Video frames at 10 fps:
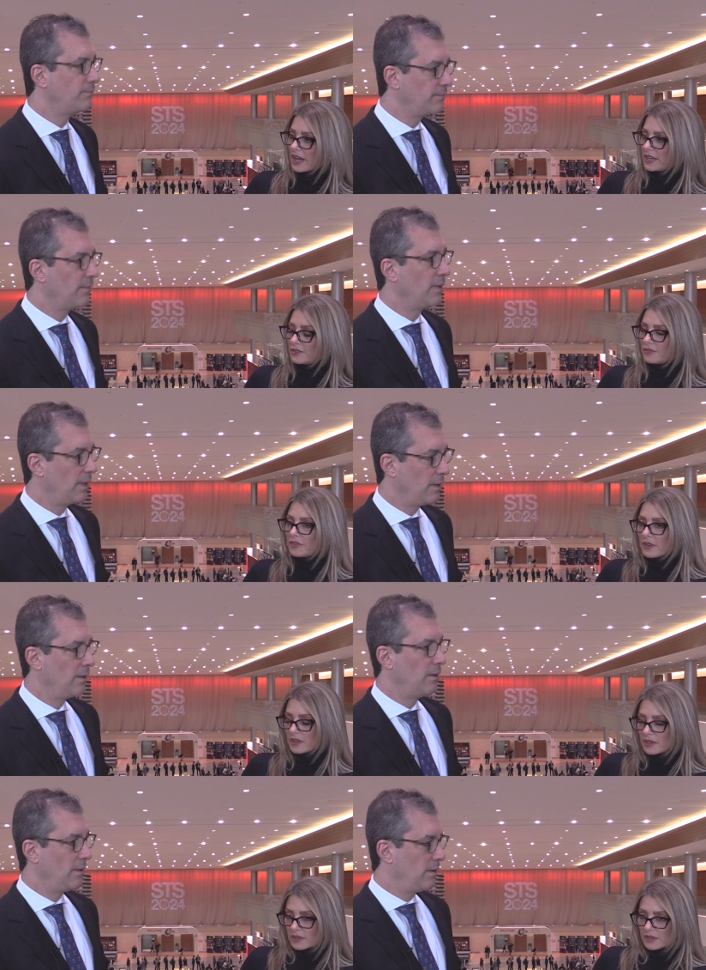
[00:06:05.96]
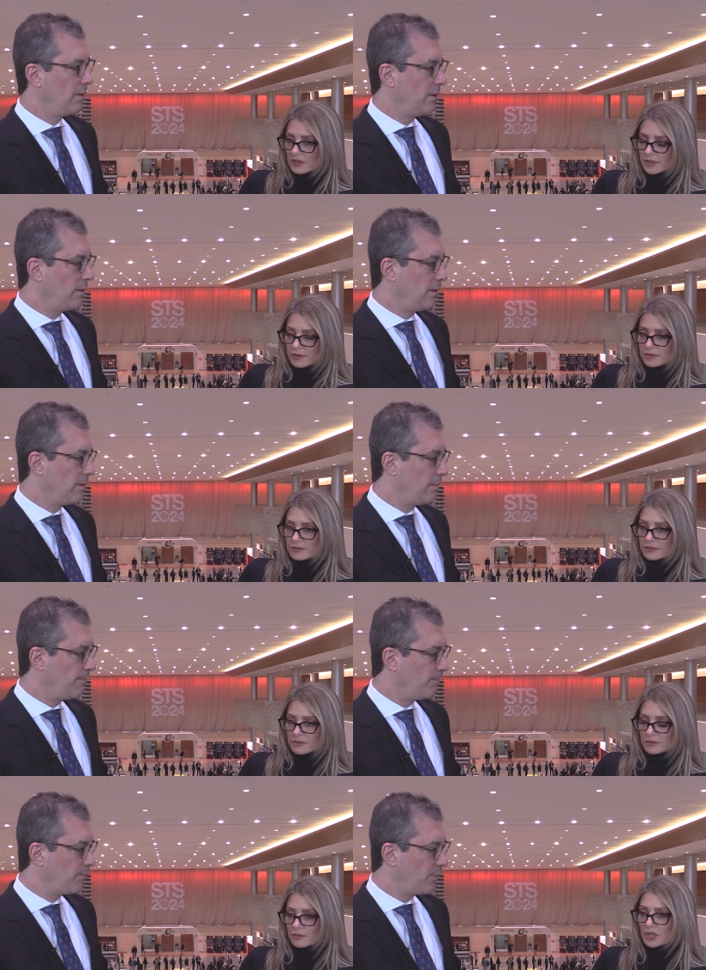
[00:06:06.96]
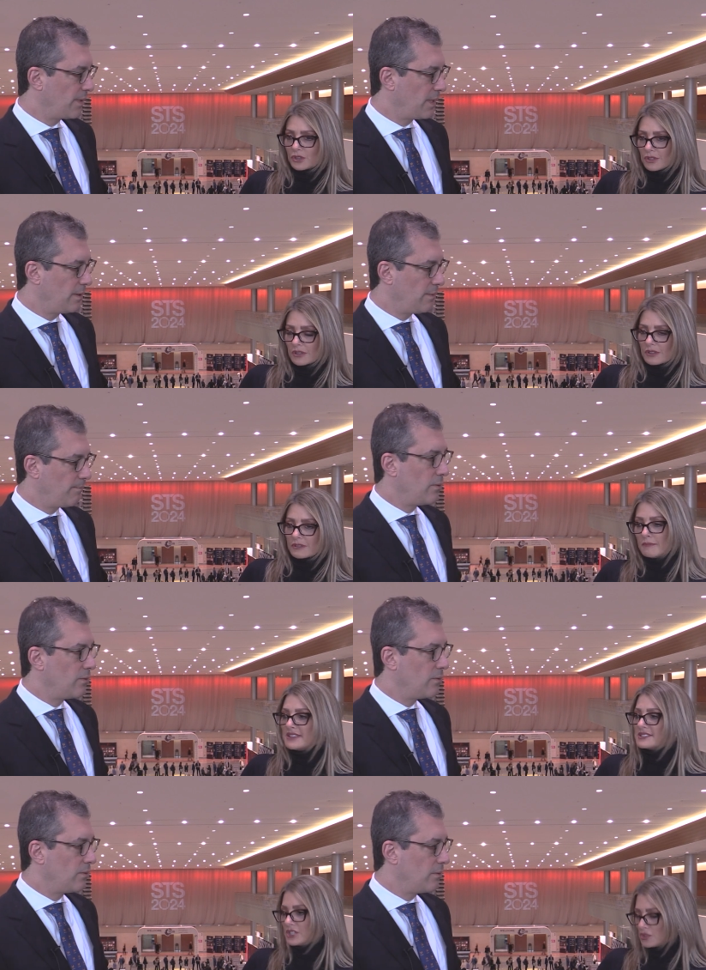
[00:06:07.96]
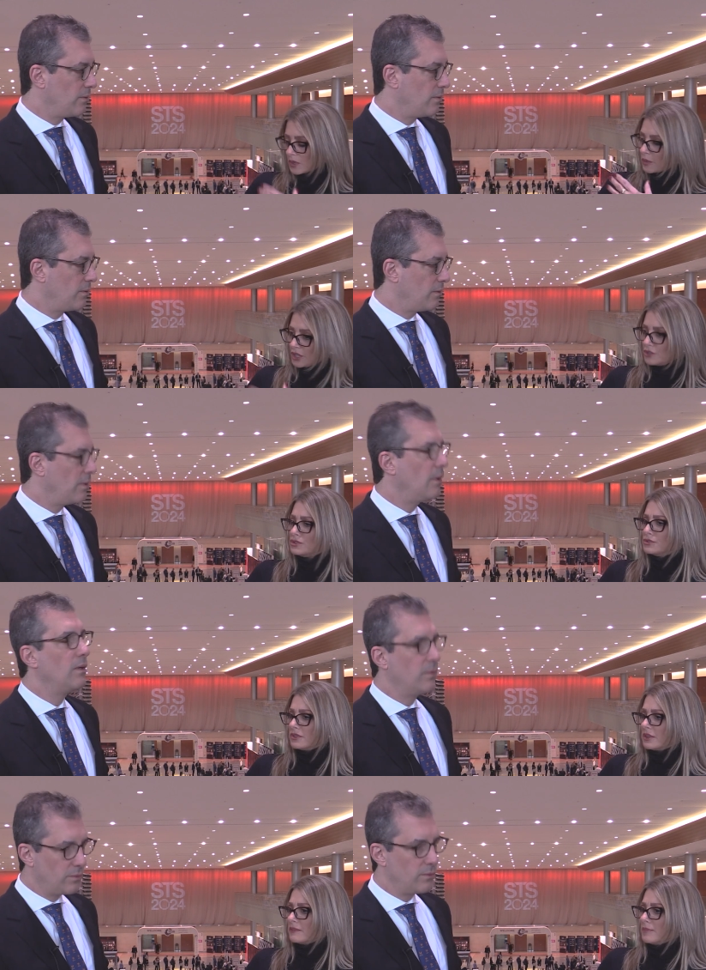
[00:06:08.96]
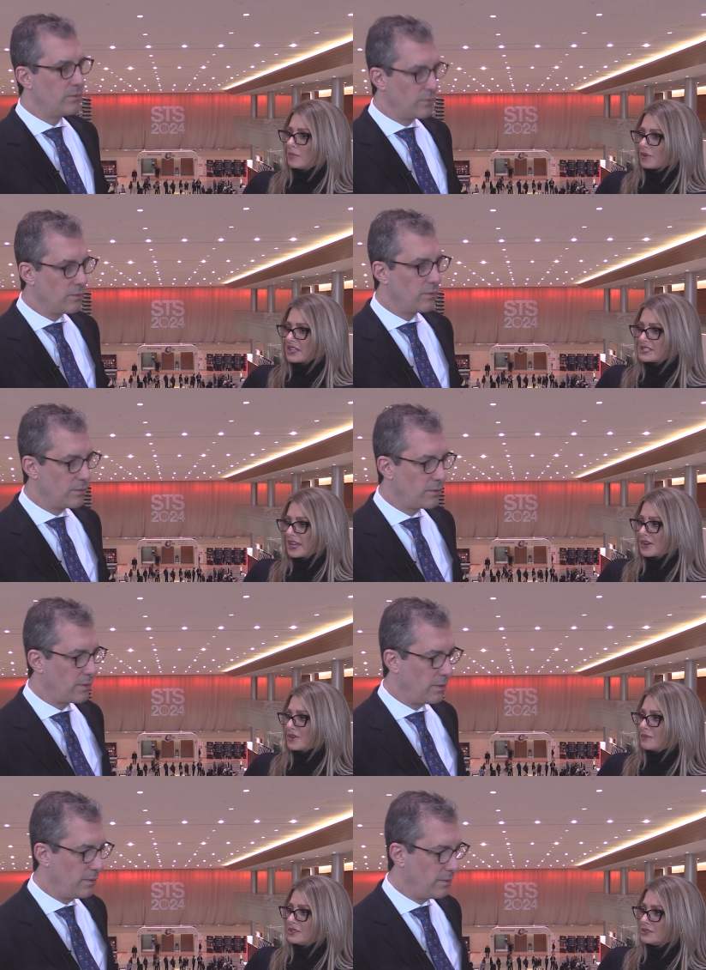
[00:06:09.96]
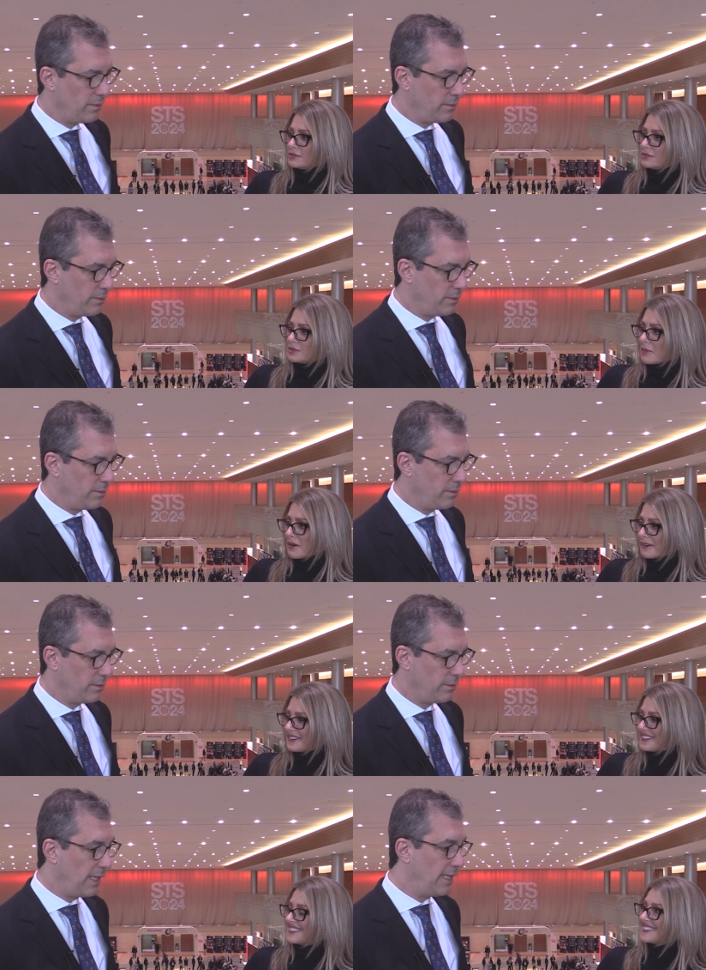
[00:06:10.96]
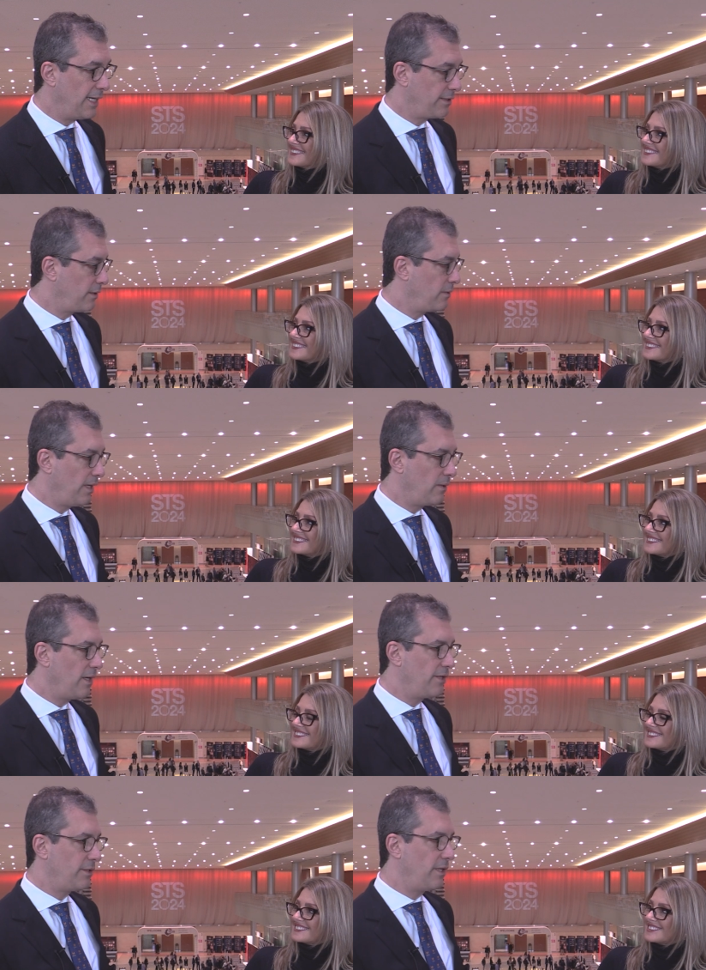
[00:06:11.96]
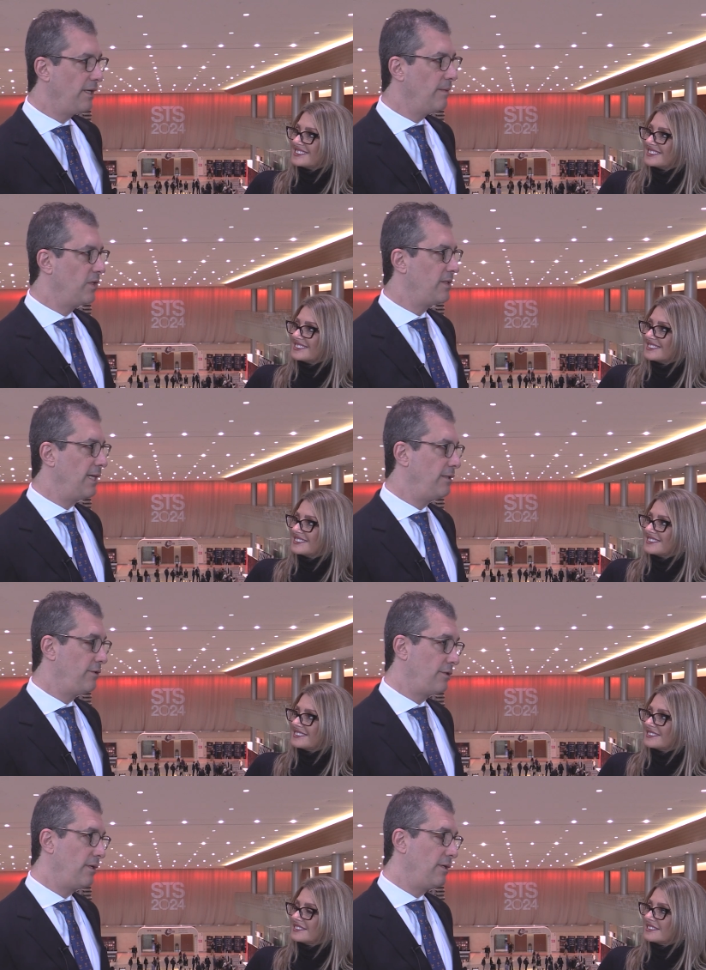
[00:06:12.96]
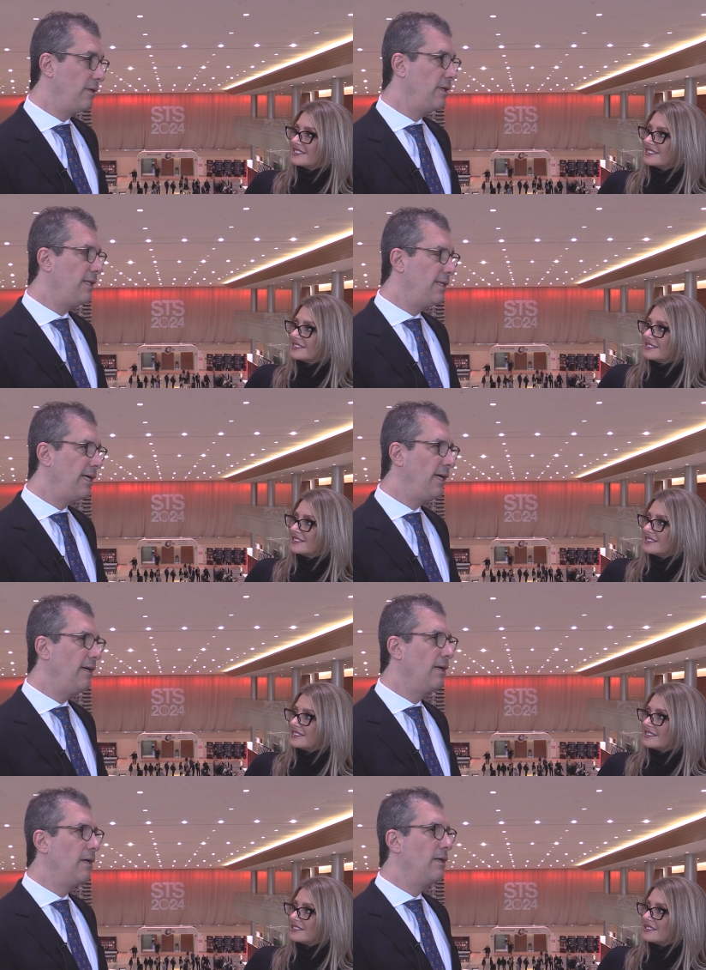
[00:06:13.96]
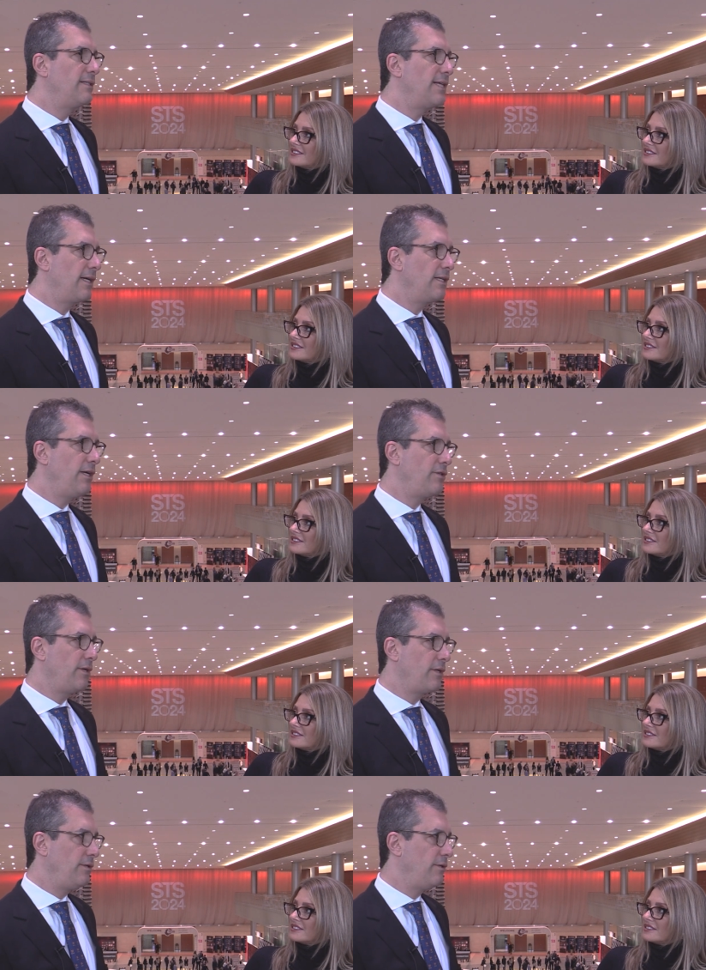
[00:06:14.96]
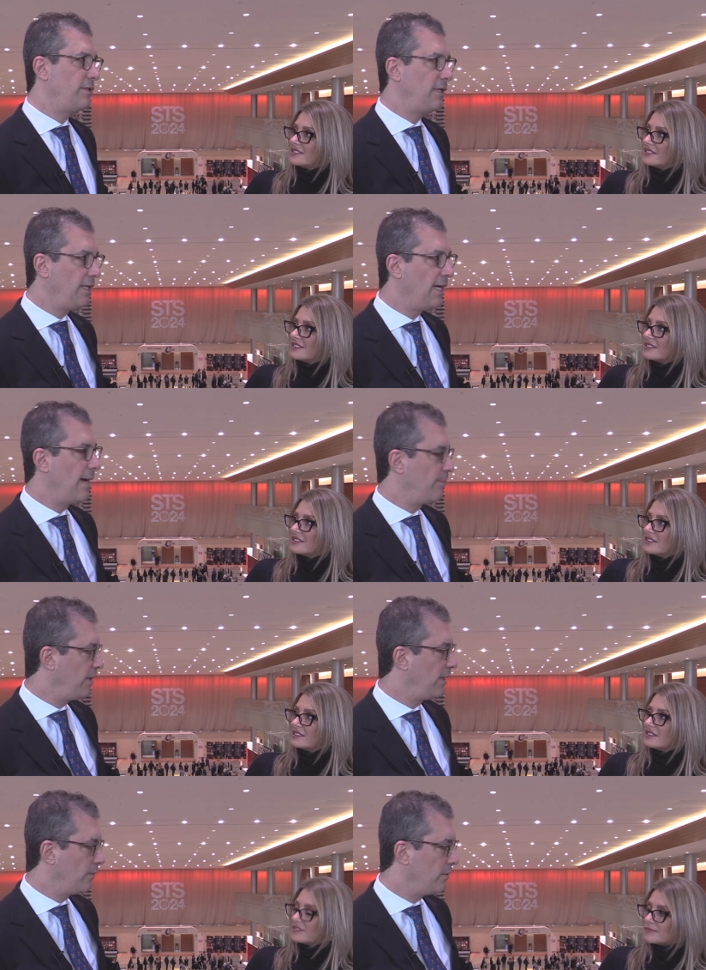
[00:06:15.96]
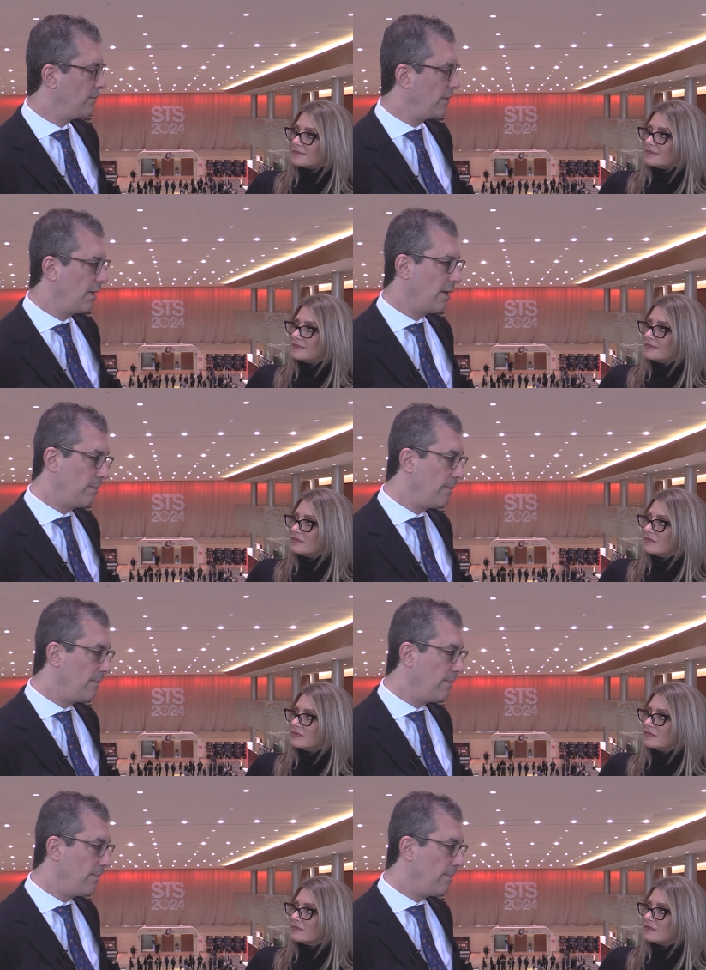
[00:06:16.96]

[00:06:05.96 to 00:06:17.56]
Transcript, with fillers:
Speaker 1: kind of real message, what do you do that people can take home and do tomorrow?
Speaker 2: Yeah, that's a great question. Hemodilution, the techniques you can use in the operating room are